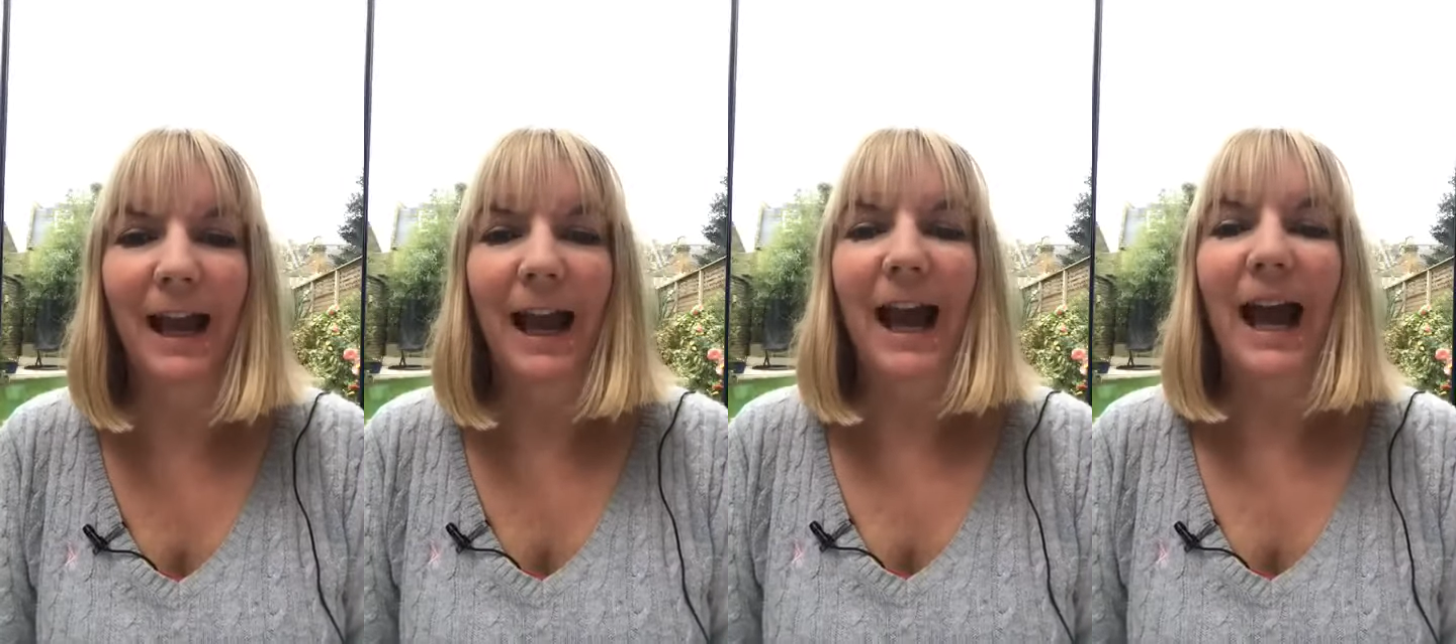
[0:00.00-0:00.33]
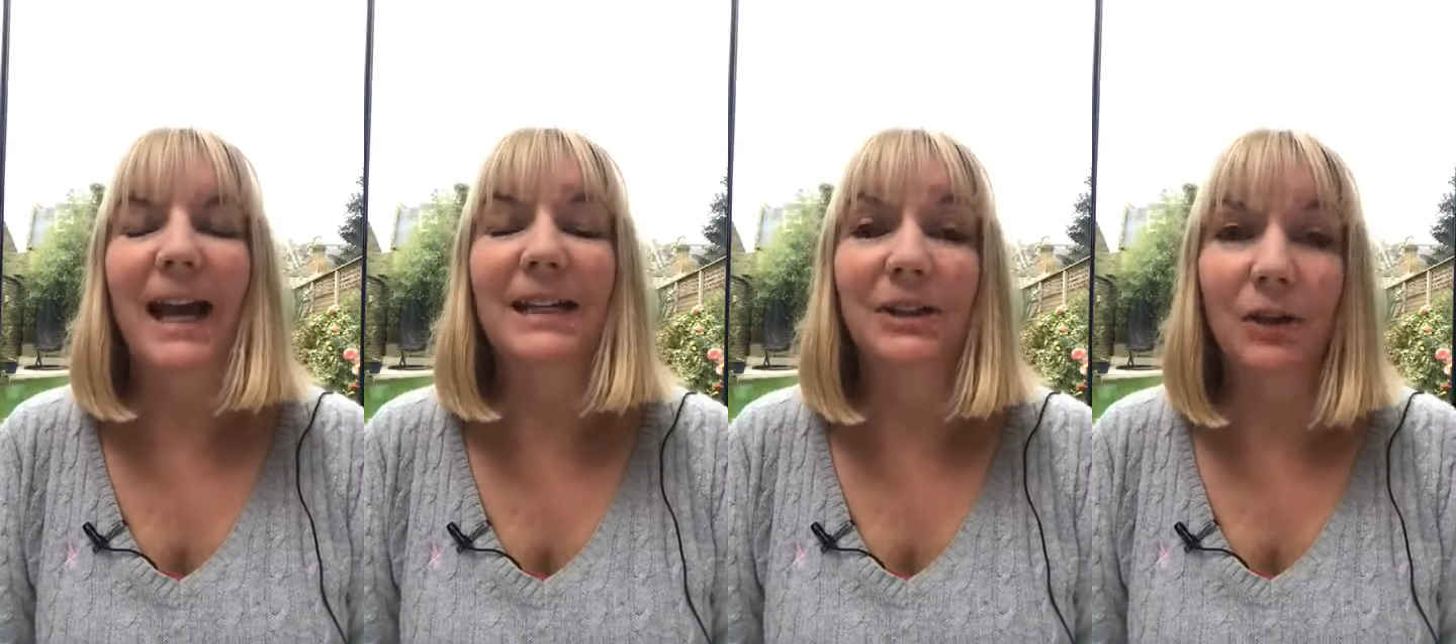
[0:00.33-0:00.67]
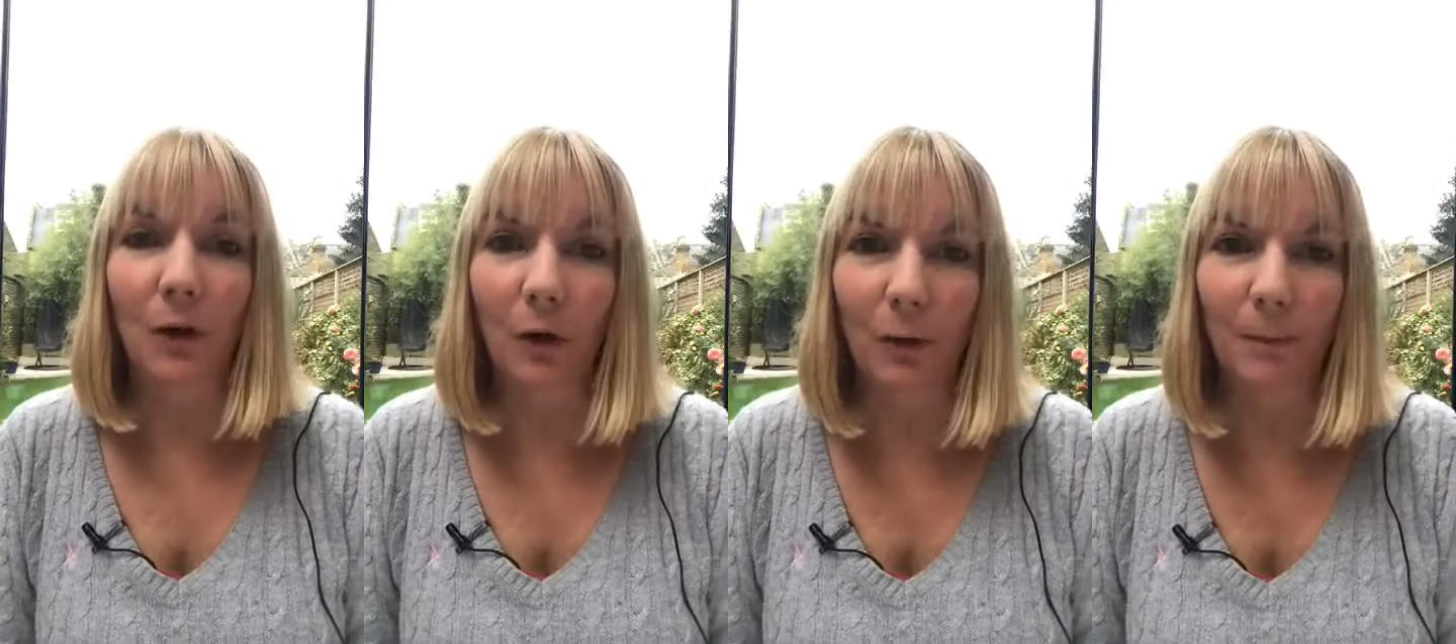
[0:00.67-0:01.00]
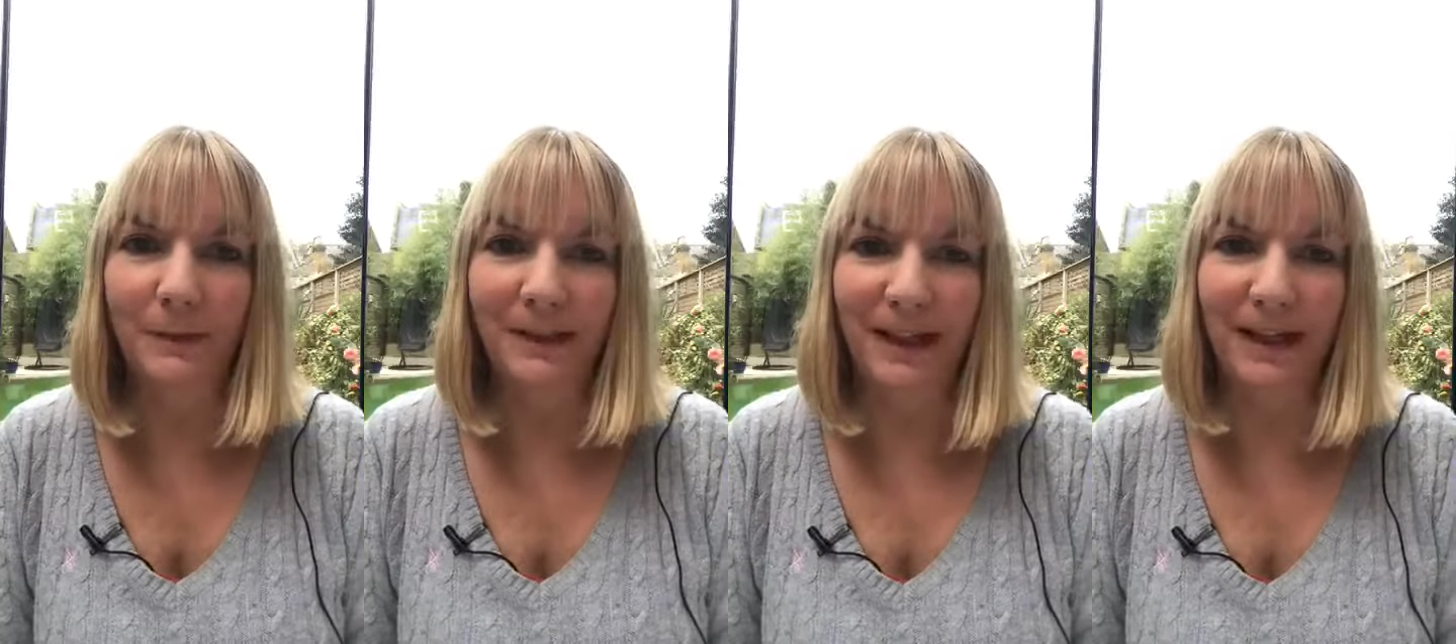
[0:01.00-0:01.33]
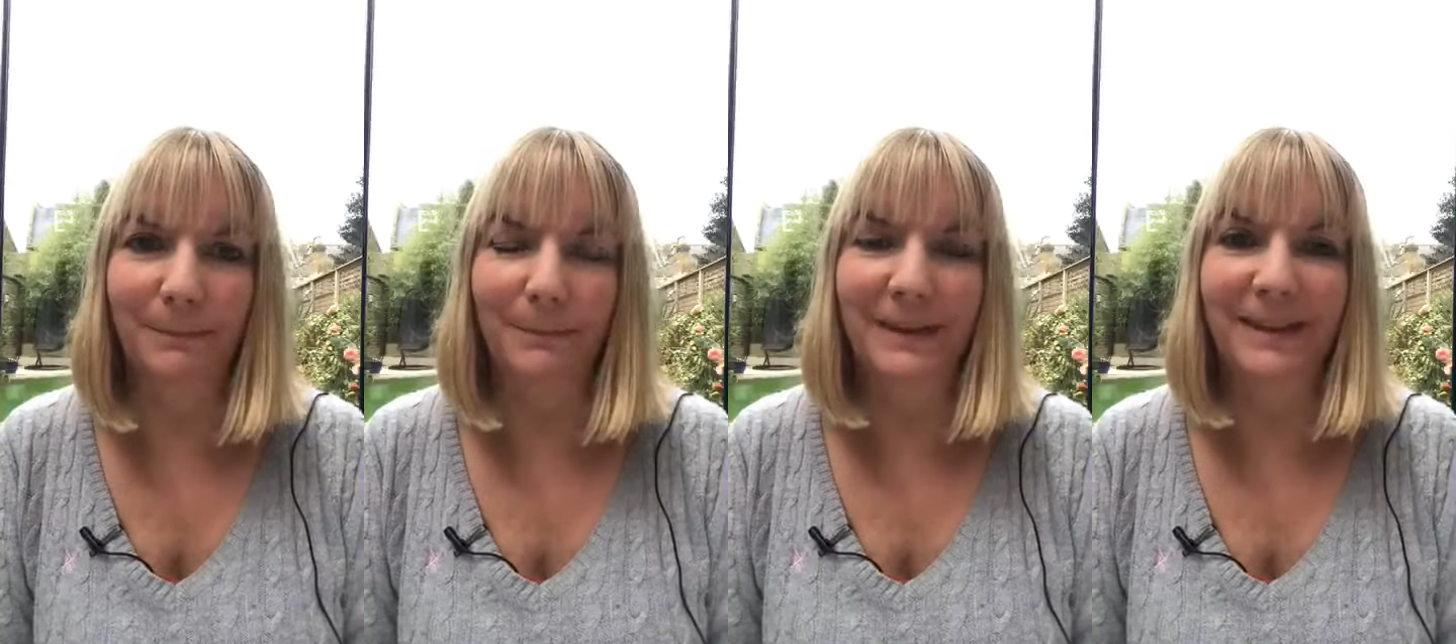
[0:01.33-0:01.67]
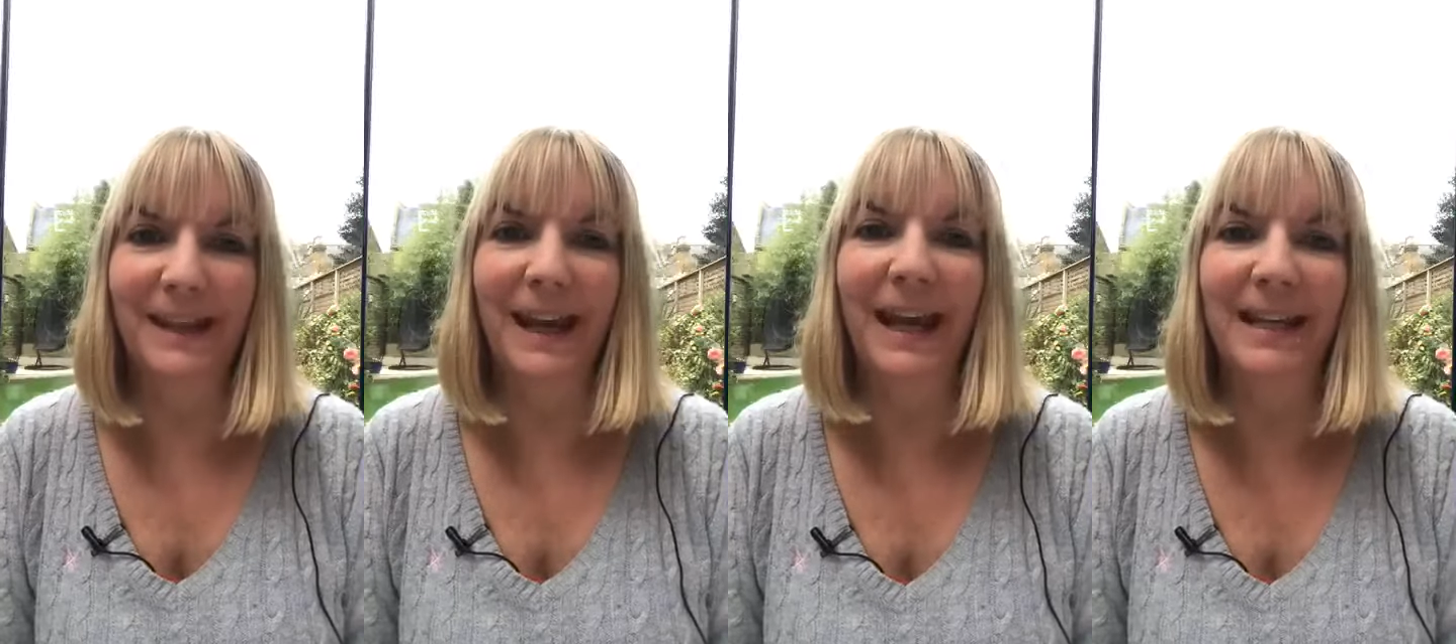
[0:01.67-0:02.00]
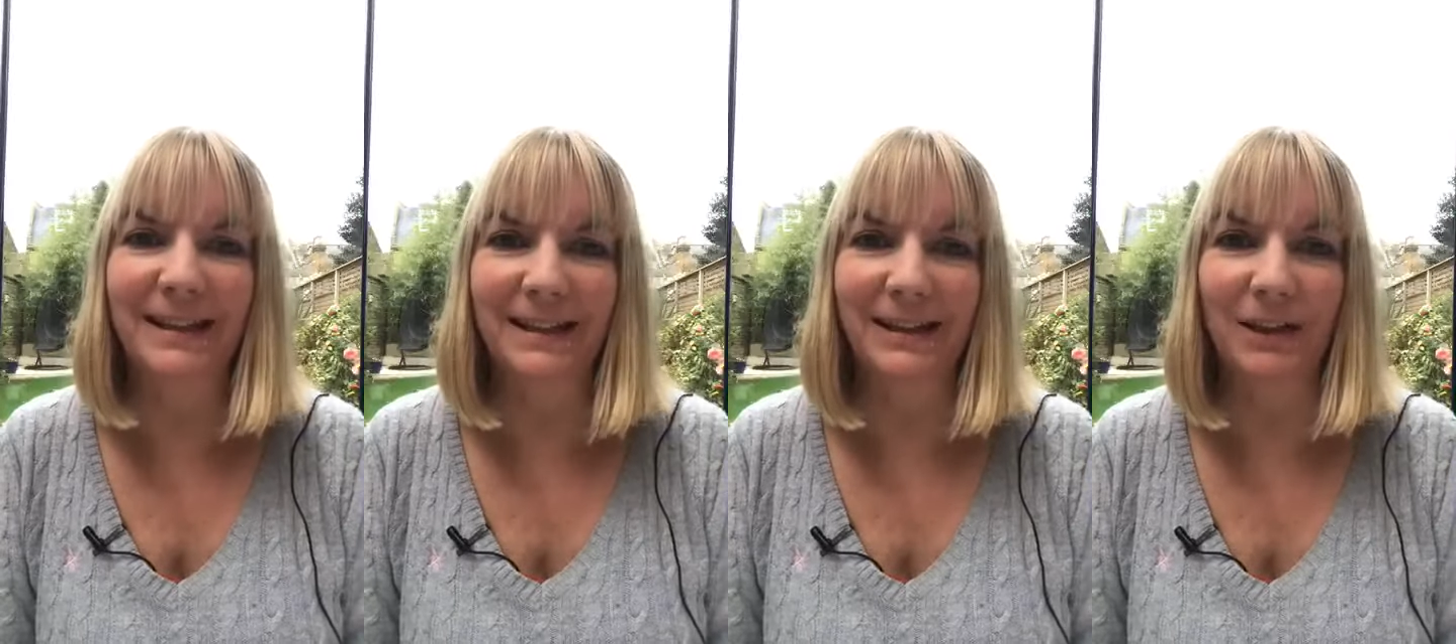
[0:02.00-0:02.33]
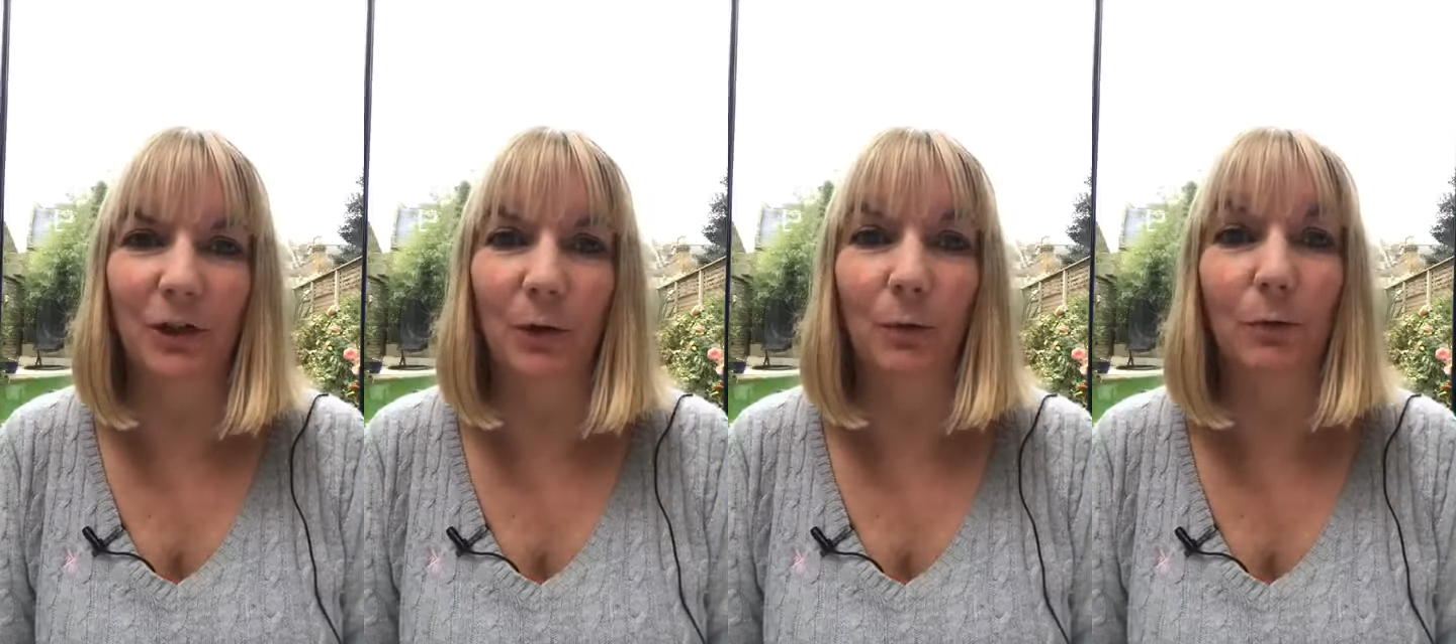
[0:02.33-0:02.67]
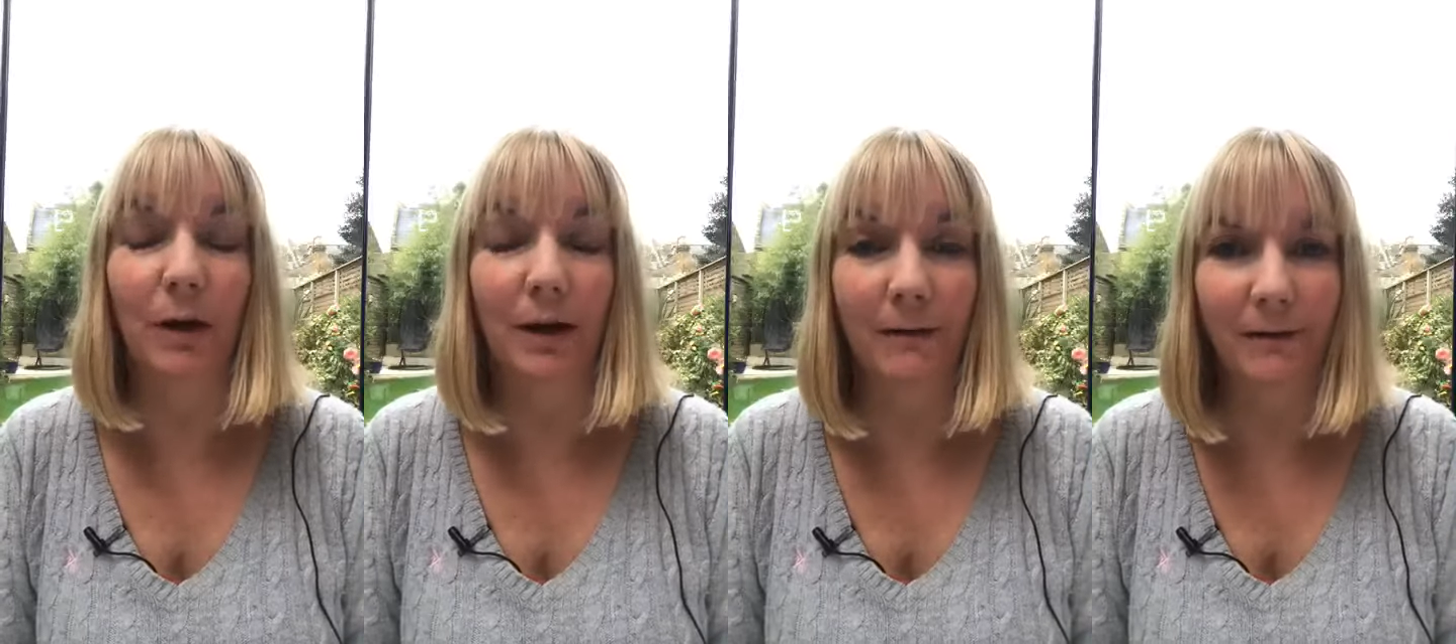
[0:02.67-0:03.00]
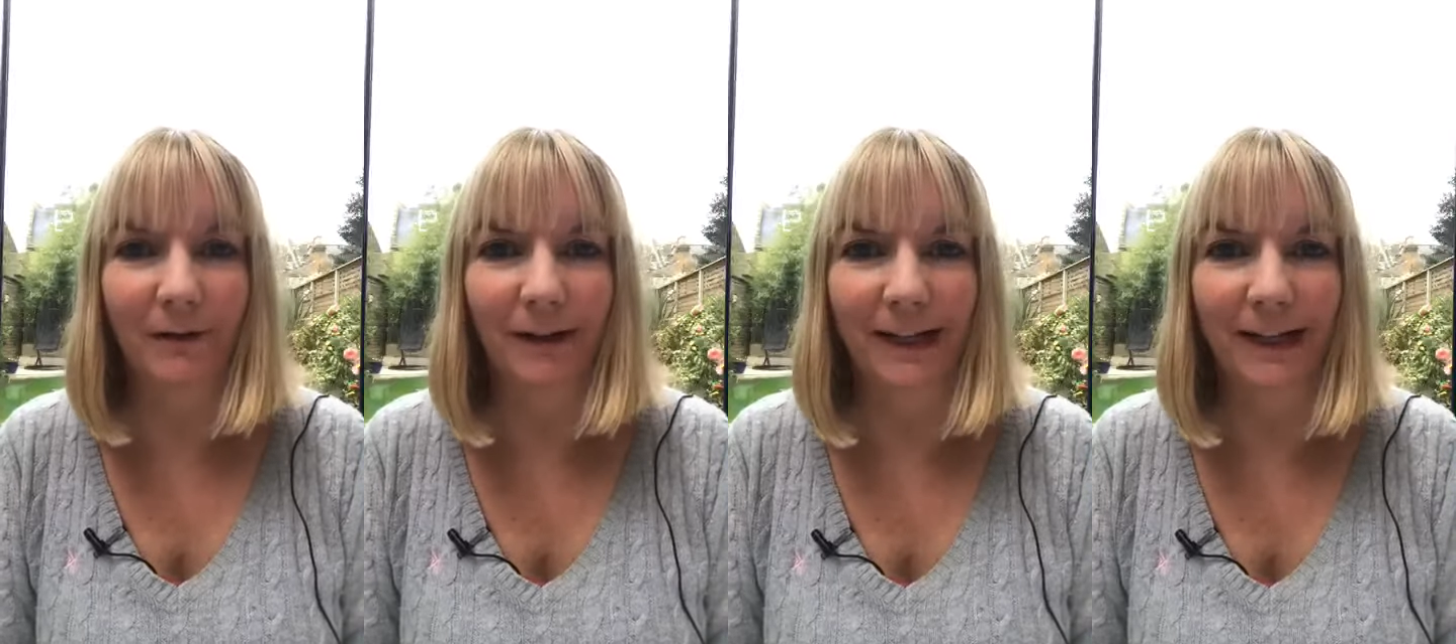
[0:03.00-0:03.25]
and top tips to hasten your recovery.